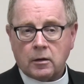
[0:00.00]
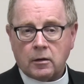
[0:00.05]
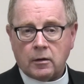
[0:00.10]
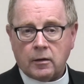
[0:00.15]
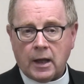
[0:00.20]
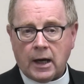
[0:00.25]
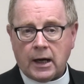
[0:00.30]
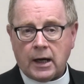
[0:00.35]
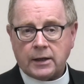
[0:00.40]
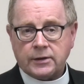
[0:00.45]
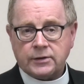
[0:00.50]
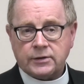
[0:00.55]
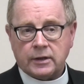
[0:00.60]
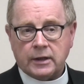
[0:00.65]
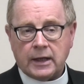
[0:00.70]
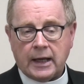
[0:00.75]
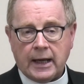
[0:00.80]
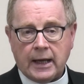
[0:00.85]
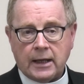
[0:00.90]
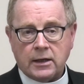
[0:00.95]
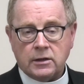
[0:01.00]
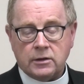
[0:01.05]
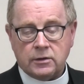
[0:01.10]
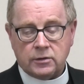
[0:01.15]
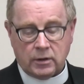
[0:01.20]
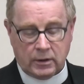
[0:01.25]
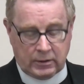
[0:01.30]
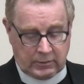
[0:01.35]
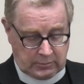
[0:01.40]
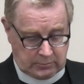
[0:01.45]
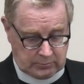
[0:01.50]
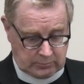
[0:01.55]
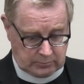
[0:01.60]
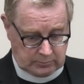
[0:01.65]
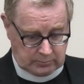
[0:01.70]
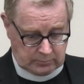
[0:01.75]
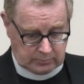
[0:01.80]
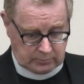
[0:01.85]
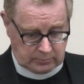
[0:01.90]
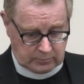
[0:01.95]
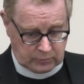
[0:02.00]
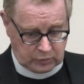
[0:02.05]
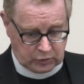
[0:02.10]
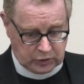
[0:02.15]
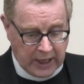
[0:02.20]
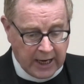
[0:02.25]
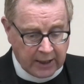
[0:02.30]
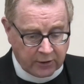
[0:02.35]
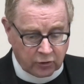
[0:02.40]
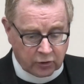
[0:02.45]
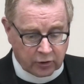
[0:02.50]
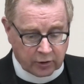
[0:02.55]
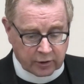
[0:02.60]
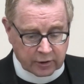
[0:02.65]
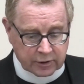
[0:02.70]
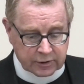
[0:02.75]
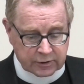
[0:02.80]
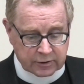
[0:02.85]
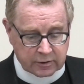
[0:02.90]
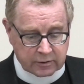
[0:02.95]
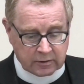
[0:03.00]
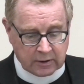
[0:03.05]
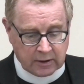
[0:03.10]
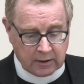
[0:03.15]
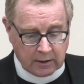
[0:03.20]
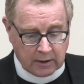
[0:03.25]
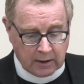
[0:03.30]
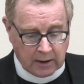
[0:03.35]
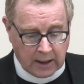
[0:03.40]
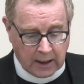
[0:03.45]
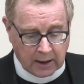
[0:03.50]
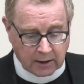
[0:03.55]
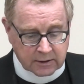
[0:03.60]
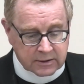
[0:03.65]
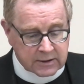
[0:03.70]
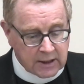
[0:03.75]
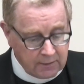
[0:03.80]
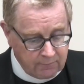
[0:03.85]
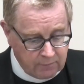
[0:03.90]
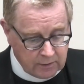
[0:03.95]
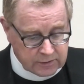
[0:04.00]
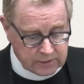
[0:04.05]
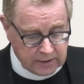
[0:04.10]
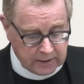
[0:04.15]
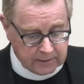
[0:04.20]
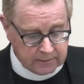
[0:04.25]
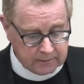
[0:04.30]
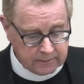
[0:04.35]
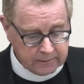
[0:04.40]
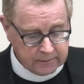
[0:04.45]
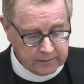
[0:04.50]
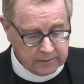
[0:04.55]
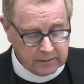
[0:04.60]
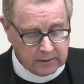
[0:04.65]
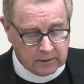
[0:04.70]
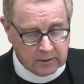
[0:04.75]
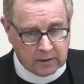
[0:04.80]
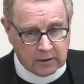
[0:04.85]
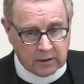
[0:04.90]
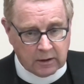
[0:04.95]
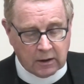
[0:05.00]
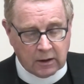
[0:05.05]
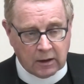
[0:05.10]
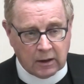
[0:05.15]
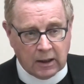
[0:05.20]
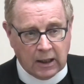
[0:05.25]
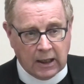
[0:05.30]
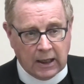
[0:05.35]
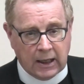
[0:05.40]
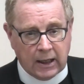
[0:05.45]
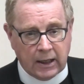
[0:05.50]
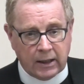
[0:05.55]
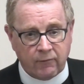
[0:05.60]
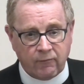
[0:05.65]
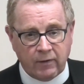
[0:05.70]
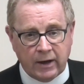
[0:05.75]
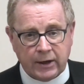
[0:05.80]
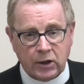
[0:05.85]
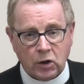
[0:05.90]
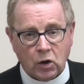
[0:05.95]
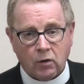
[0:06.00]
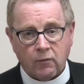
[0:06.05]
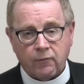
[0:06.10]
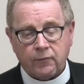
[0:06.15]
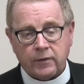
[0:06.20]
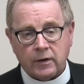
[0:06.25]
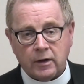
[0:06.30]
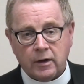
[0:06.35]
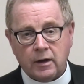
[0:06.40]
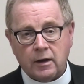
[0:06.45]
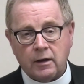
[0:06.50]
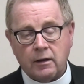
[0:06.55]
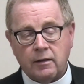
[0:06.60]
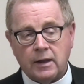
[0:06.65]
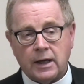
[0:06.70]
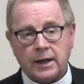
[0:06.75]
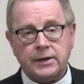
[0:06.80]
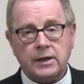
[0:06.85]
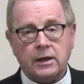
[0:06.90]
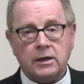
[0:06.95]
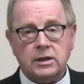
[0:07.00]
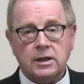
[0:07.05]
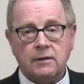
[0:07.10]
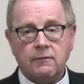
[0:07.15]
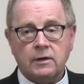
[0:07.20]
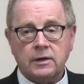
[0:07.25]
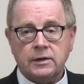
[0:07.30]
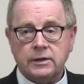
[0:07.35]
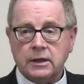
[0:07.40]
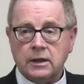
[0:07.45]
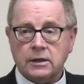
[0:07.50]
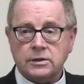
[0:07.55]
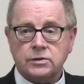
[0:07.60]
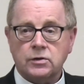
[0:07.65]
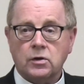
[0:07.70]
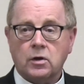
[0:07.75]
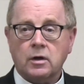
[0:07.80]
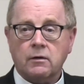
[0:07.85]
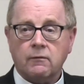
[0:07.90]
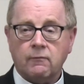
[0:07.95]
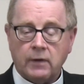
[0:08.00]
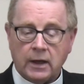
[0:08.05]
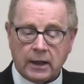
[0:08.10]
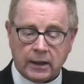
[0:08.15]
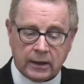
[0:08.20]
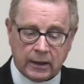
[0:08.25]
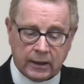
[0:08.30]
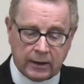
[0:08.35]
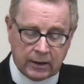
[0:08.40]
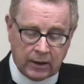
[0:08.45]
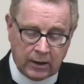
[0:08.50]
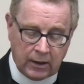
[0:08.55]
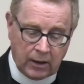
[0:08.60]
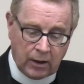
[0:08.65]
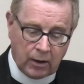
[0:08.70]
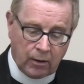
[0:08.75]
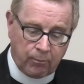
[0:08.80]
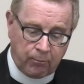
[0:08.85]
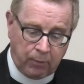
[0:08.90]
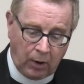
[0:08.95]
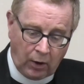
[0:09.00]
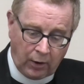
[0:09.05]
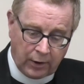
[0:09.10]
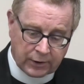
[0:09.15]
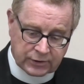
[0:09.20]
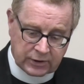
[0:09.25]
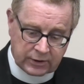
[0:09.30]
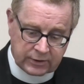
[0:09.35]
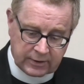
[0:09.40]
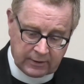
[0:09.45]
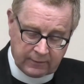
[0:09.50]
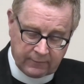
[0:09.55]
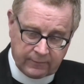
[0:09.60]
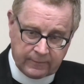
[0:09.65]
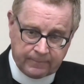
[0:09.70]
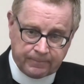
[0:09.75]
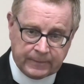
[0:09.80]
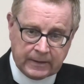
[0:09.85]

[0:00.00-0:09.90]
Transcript: that engenders activity, and very often that activity is not very positive.